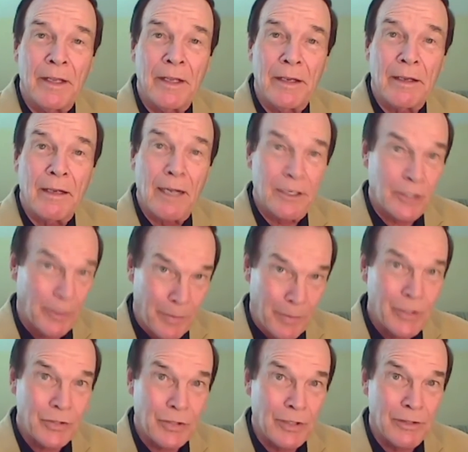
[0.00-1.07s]

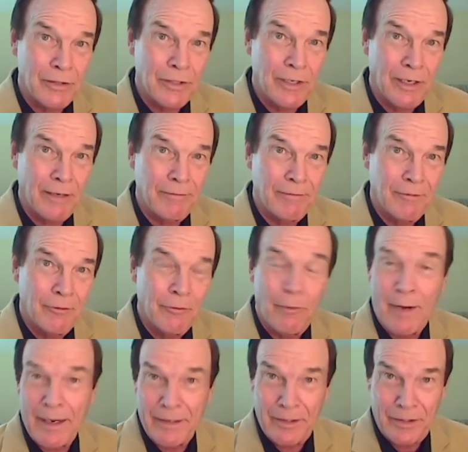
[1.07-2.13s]
contributions that
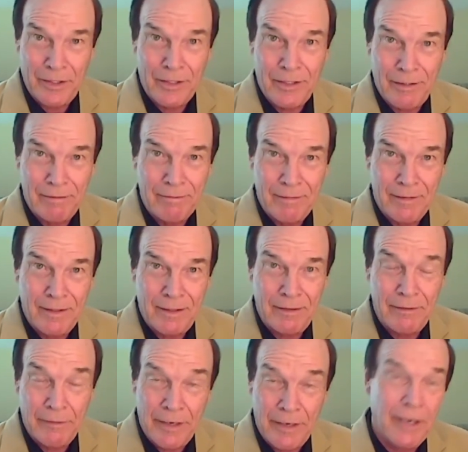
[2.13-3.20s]
writers
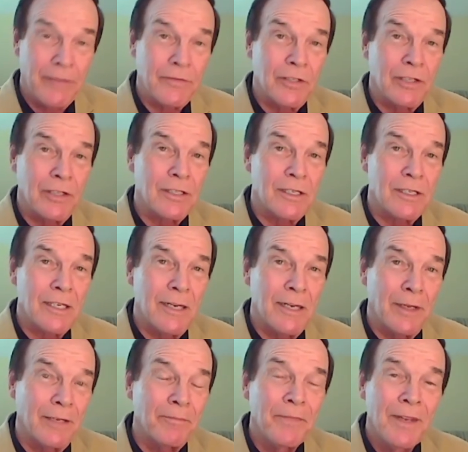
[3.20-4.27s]
give to
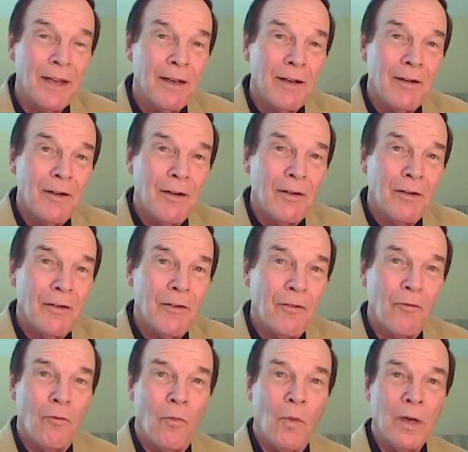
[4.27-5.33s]
Steemit.
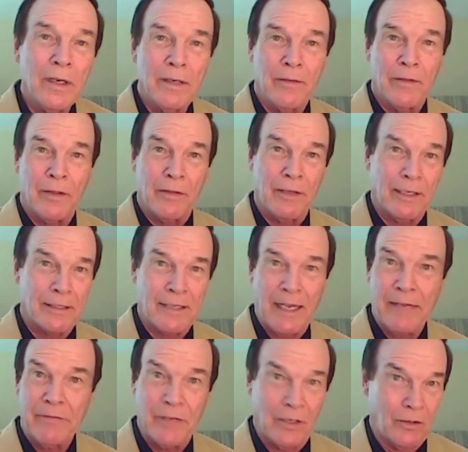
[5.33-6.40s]
One of the things
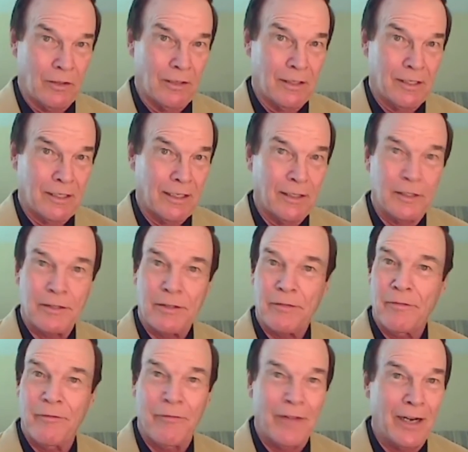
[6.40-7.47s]
I've noticed, it's
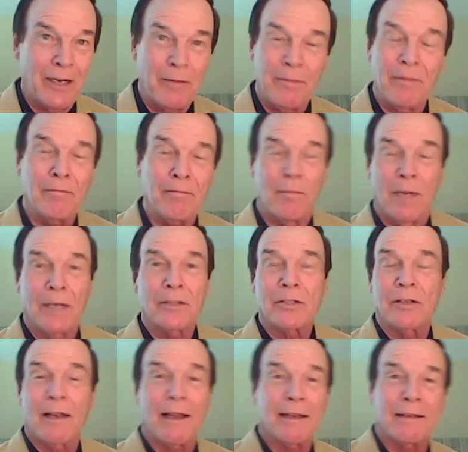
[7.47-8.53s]
very
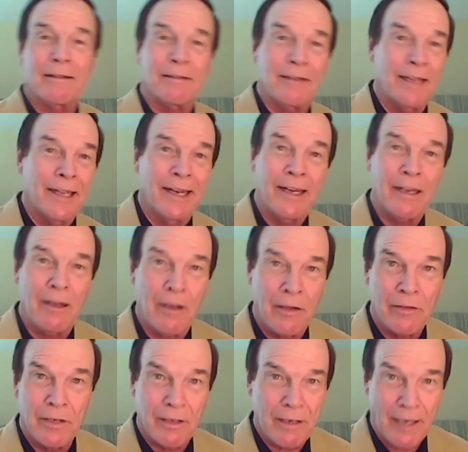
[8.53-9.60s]
much like any
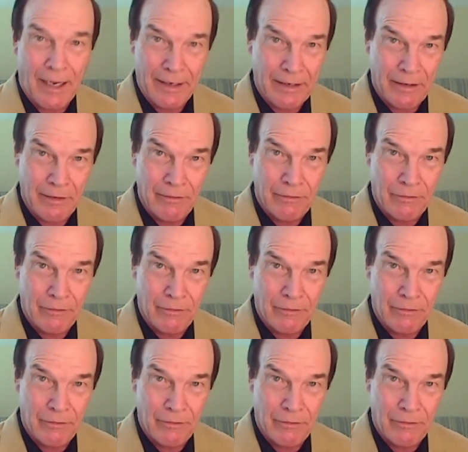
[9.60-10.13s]
other kind of